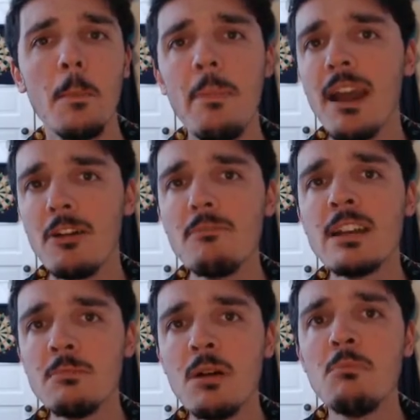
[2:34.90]
bare
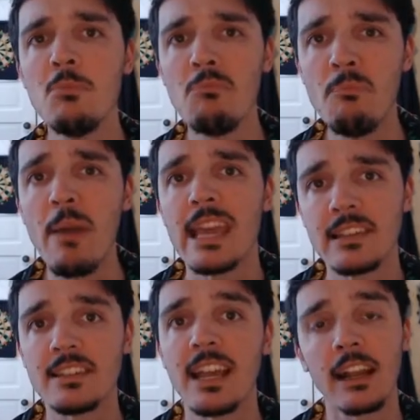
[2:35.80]
minimum
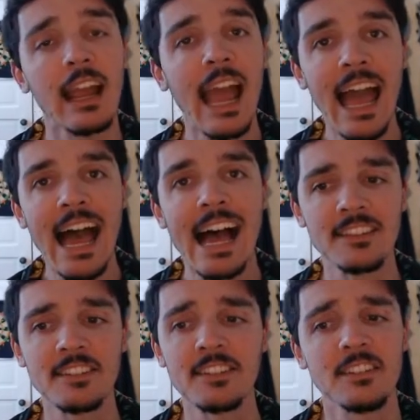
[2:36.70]
basic
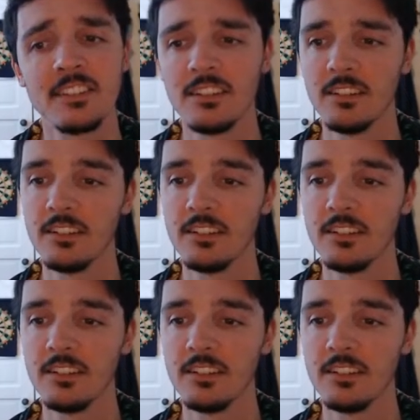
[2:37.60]
asks.